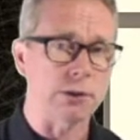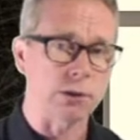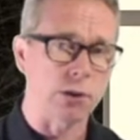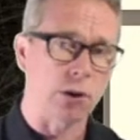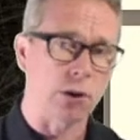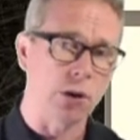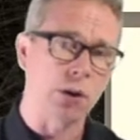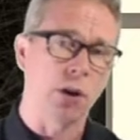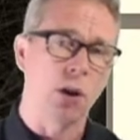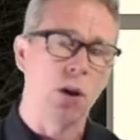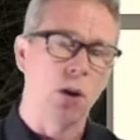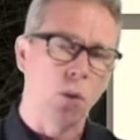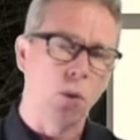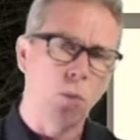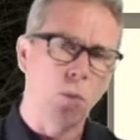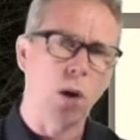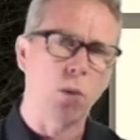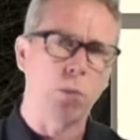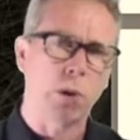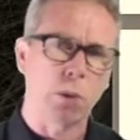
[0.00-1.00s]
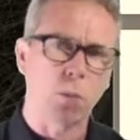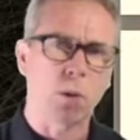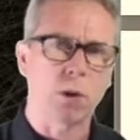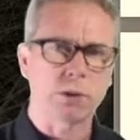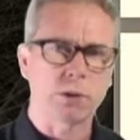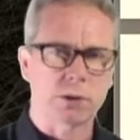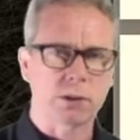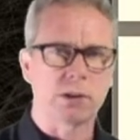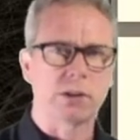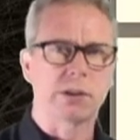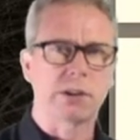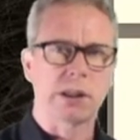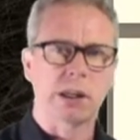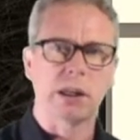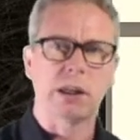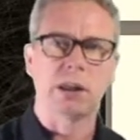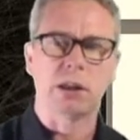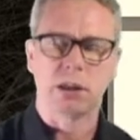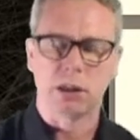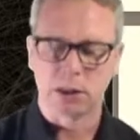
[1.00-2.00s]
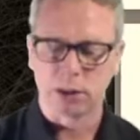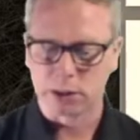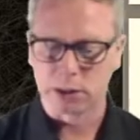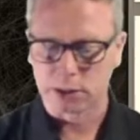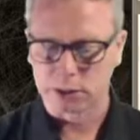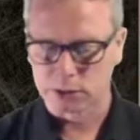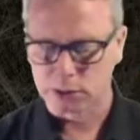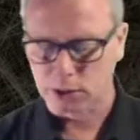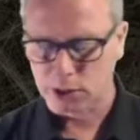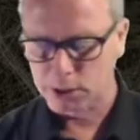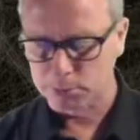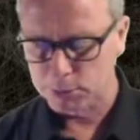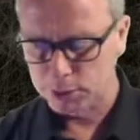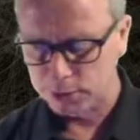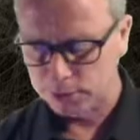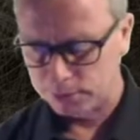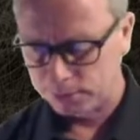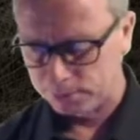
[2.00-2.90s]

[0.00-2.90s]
on what we want to see in the assignment.